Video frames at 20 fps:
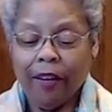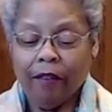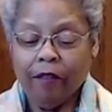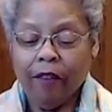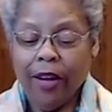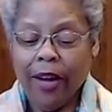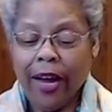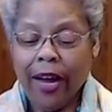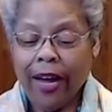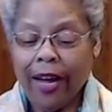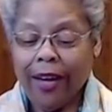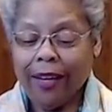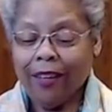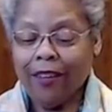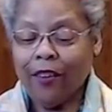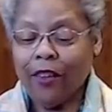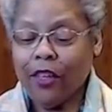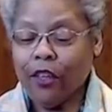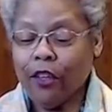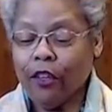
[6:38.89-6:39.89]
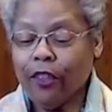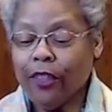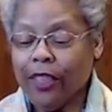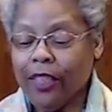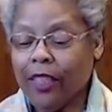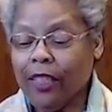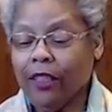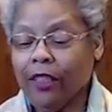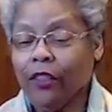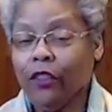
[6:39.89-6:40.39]
that have had
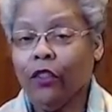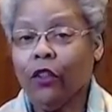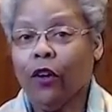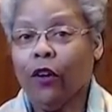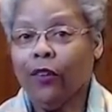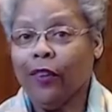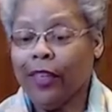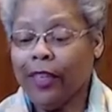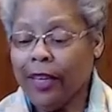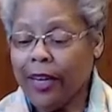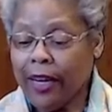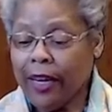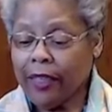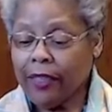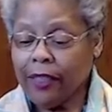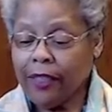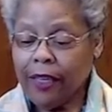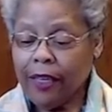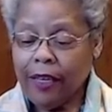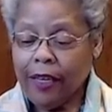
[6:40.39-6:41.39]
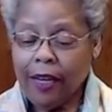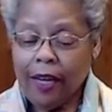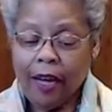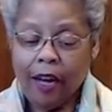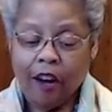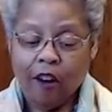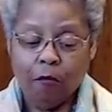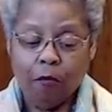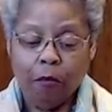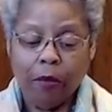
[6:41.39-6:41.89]
their knees on the necks
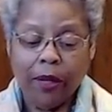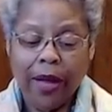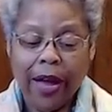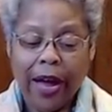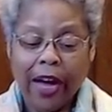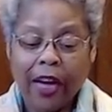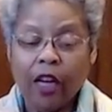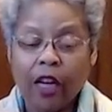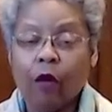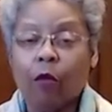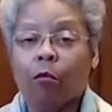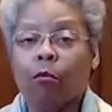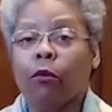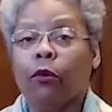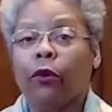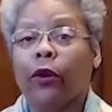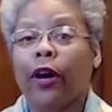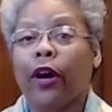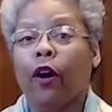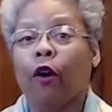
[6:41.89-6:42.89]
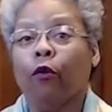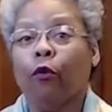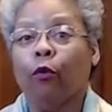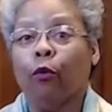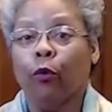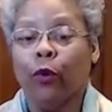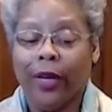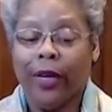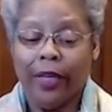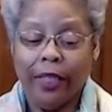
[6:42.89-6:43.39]
of black,
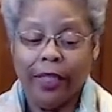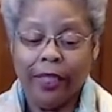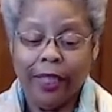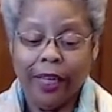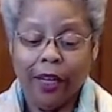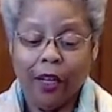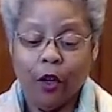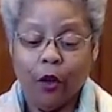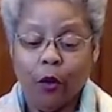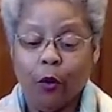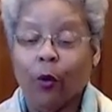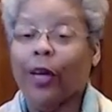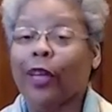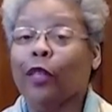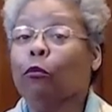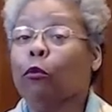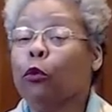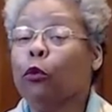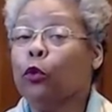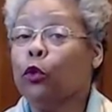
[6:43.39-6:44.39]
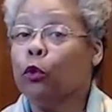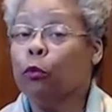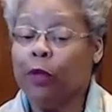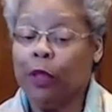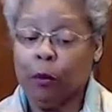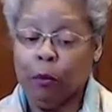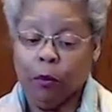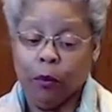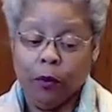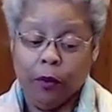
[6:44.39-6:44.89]
brown, red, yellow, and
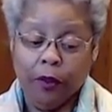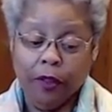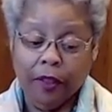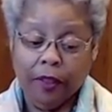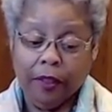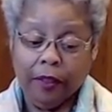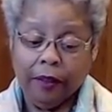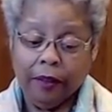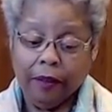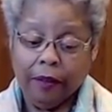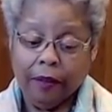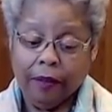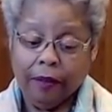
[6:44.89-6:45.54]
poor people.